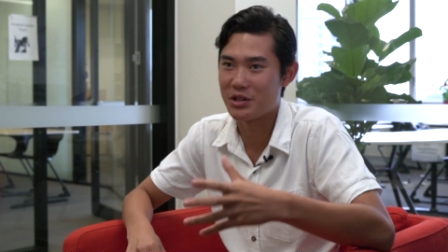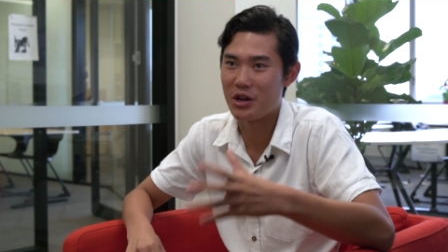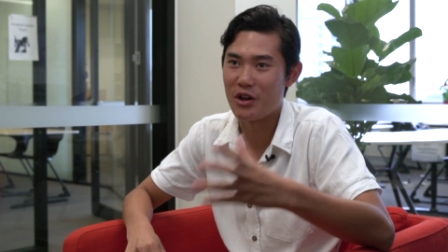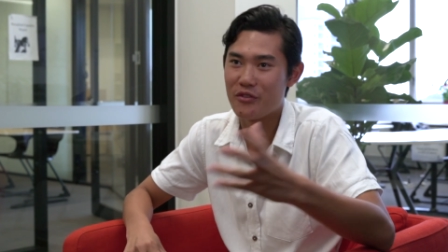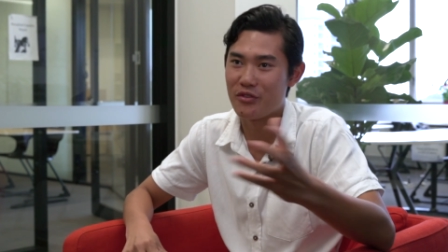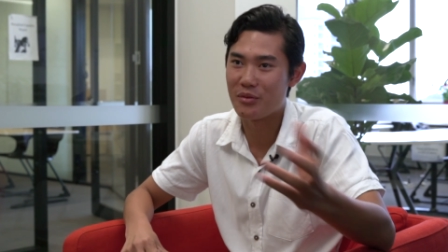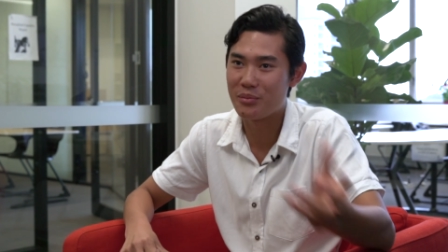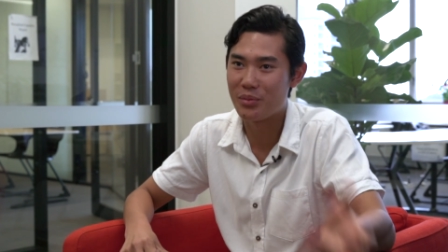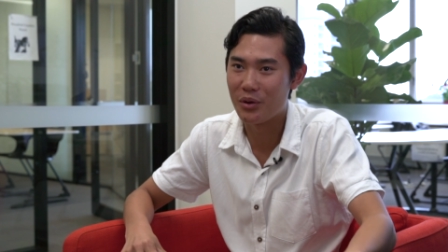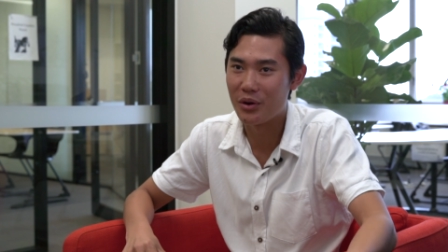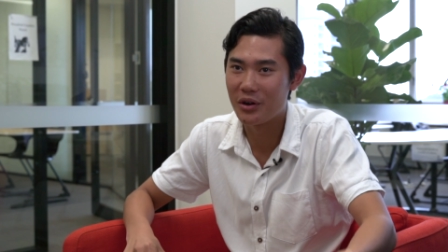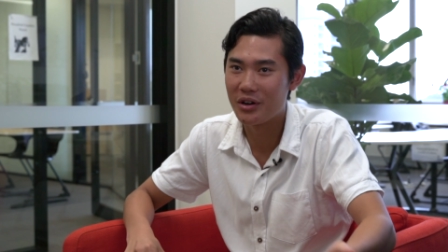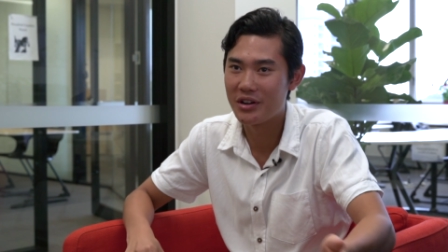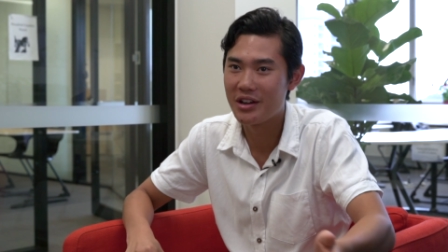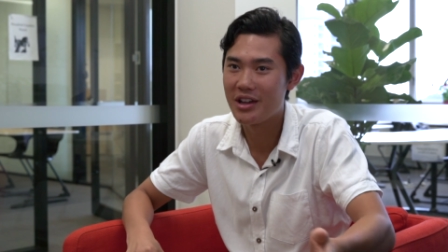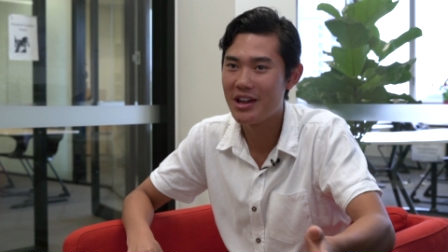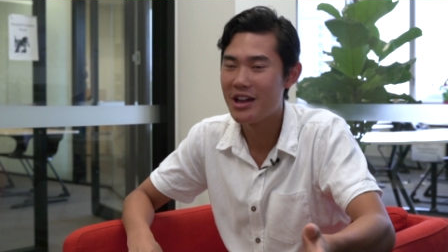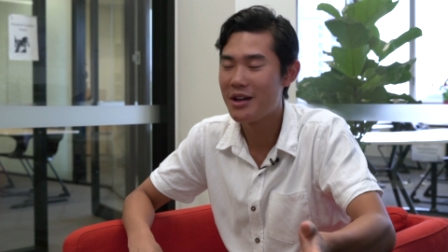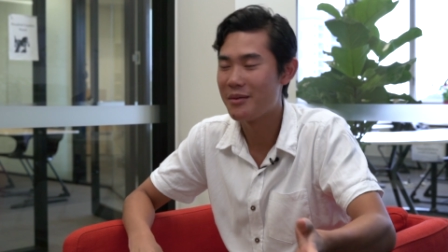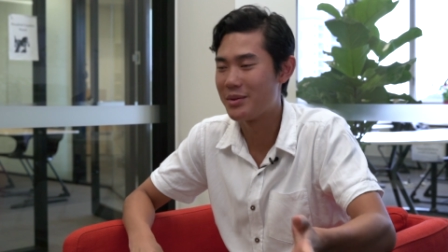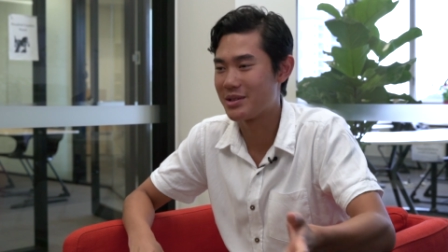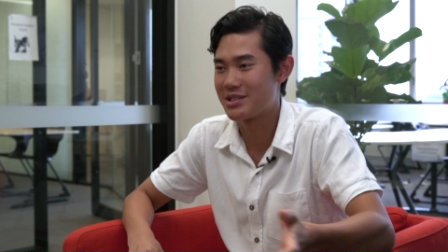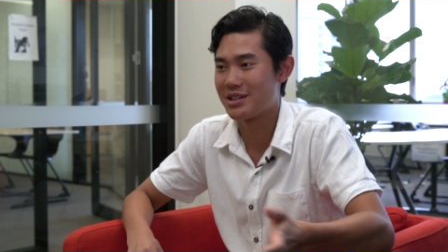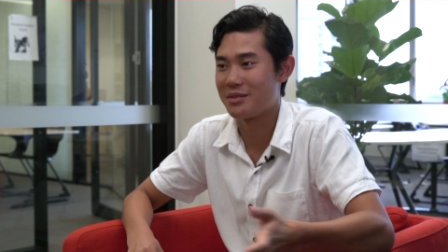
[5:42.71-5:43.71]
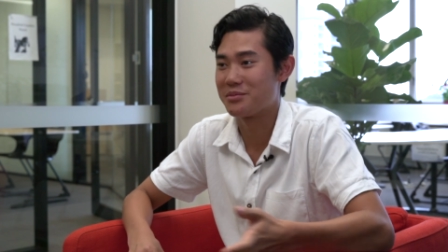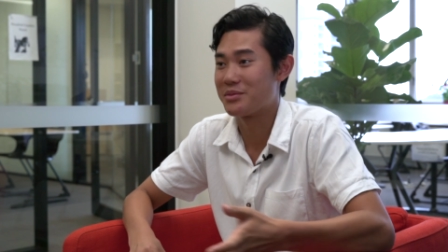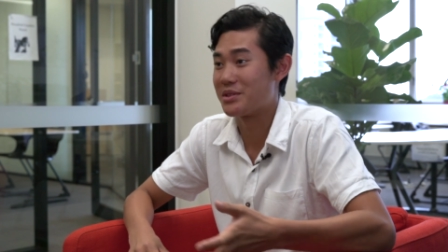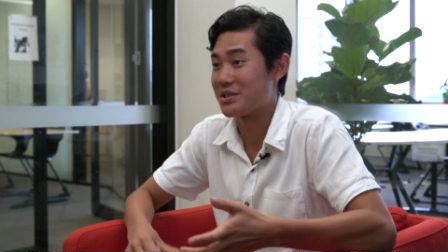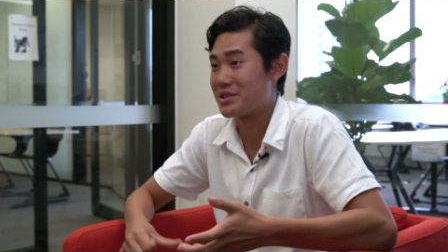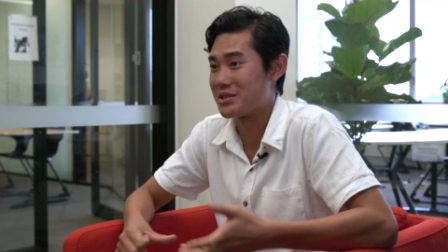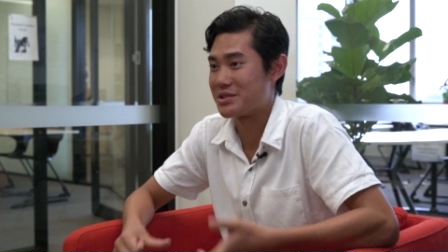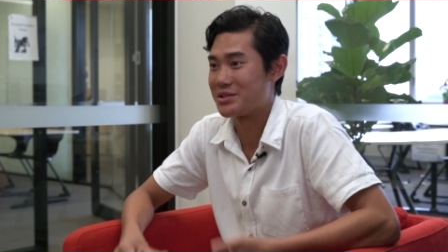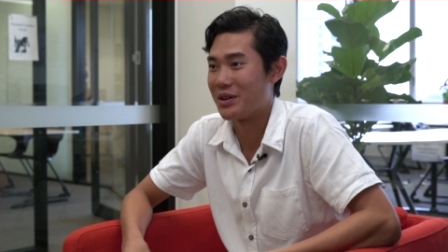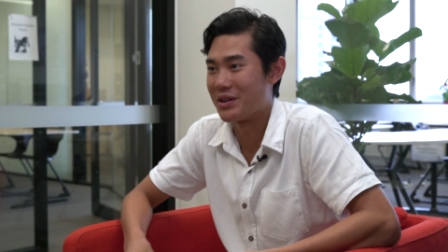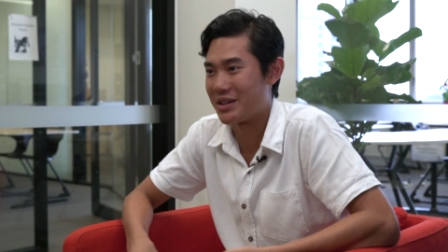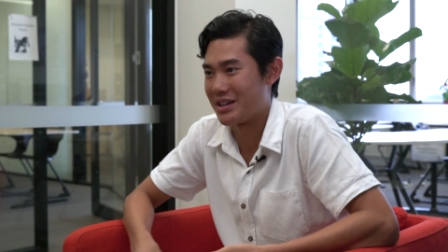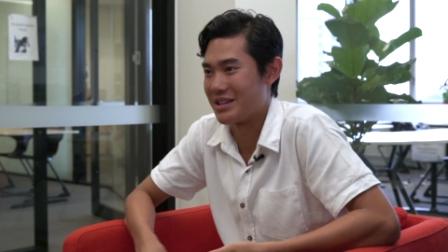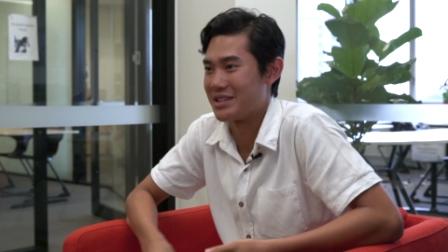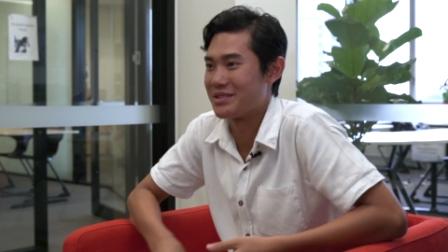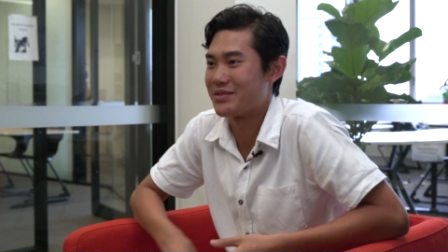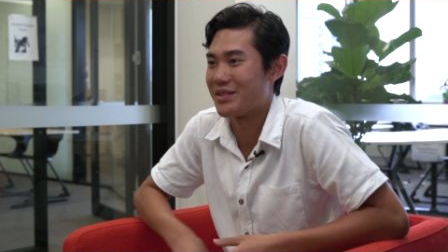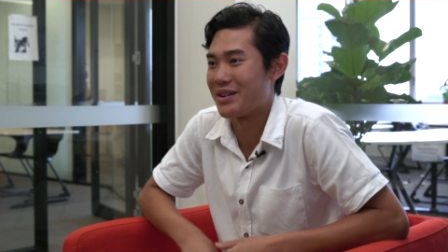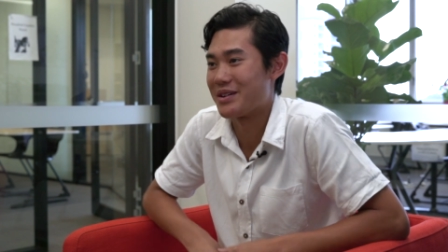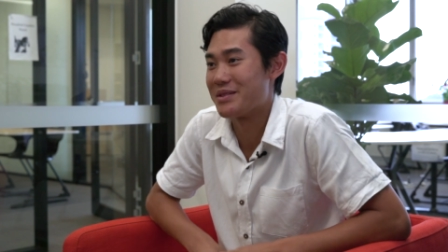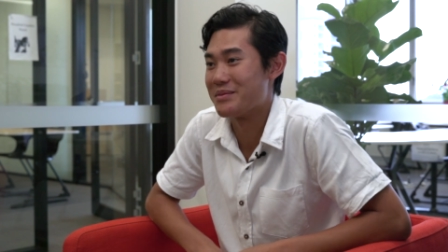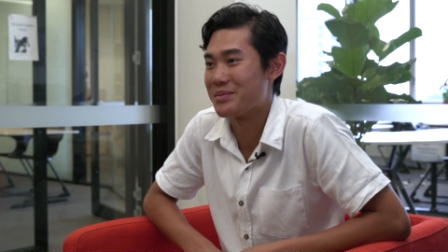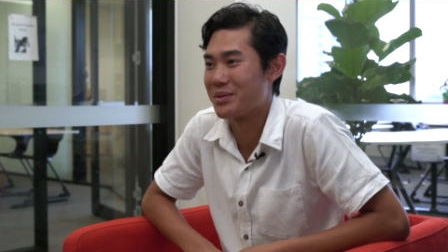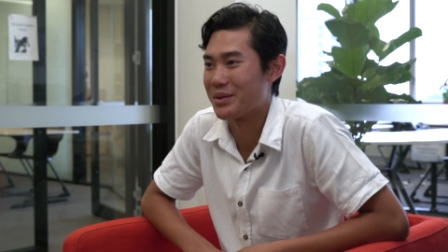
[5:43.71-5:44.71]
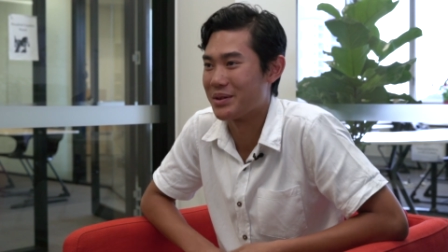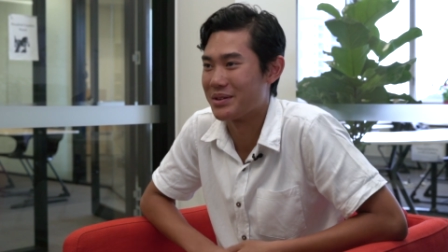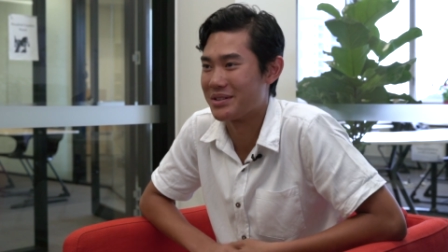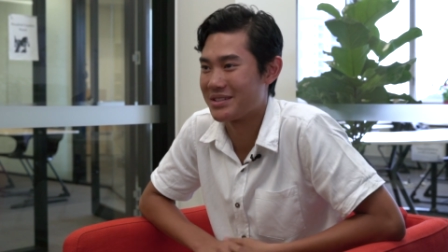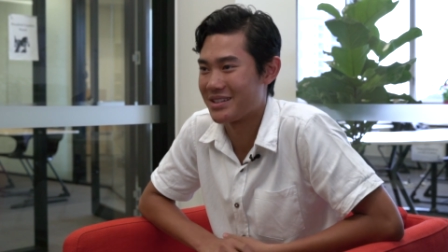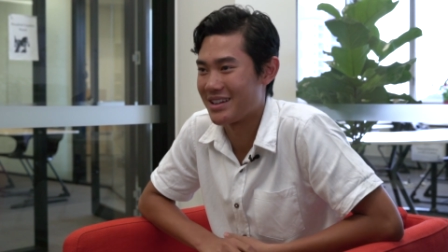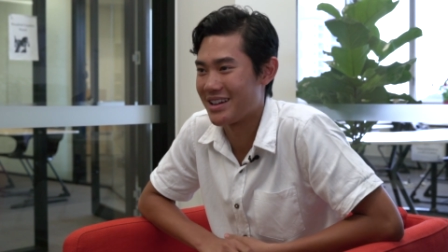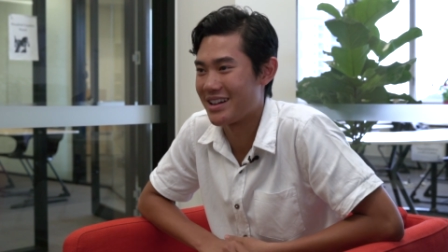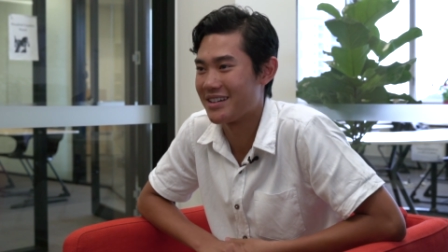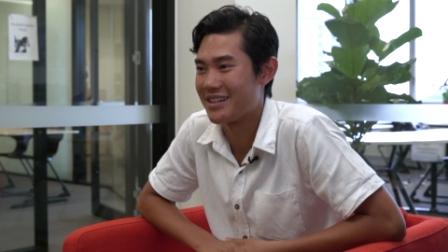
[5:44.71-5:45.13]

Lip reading: overboard, but some things don't. It's very important, yeah.